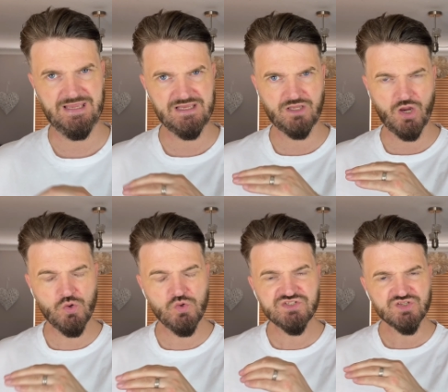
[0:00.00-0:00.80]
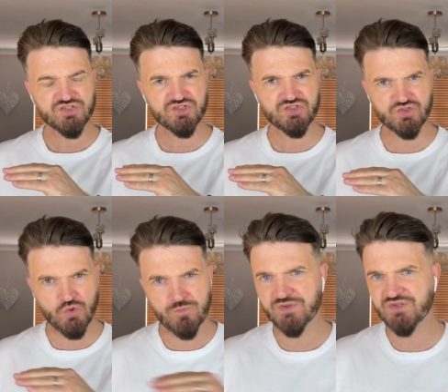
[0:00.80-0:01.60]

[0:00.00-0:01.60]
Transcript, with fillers: It goes super